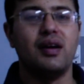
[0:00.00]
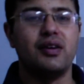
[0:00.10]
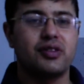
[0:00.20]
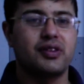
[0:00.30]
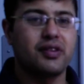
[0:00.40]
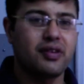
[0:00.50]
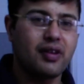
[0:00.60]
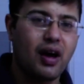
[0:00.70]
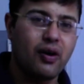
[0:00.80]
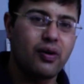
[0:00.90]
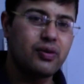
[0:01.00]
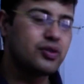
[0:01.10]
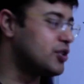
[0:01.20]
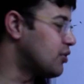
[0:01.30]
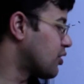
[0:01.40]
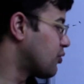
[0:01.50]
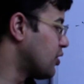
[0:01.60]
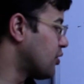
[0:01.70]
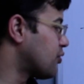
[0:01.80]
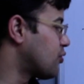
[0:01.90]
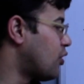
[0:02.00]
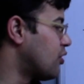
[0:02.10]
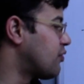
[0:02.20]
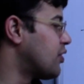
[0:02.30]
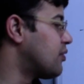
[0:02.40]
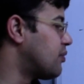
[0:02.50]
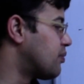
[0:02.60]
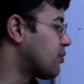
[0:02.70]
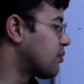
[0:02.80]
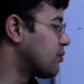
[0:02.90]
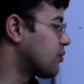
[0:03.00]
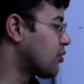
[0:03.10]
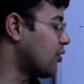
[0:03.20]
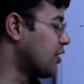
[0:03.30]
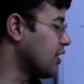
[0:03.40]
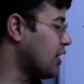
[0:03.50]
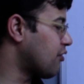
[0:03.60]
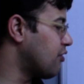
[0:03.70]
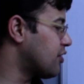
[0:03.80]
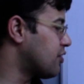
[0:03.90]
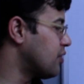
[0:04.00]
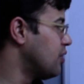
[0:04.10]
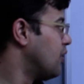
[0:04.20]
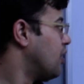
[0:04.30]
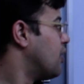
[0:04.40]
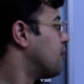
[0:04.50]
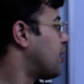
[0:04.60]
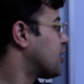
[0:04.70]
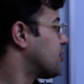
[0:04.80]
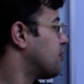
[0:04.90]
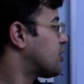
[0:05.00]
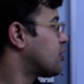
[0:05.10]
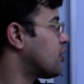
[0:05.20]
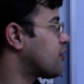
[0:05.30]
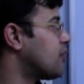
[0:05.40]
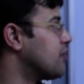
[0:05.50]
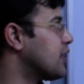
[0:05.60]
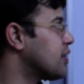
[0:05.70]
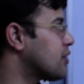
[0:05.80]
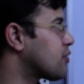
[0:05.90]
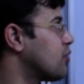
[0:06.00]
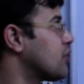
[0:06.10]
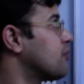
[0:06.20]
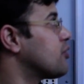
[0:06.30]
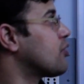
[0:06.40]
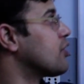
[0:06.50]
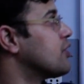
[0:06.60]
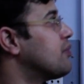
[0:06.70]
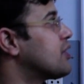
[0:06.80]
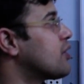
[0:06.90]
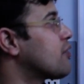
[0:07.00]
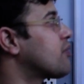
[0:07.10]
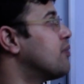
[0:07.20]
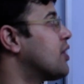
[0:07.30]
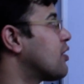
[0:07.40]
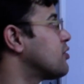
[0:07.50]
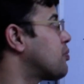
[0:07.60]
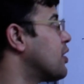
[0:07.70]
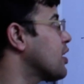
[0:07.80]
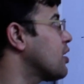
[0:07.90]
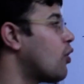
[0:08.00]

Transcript: So this is how you are going to solve a quadratic equation by the method of completing the square, the method of middle term splitting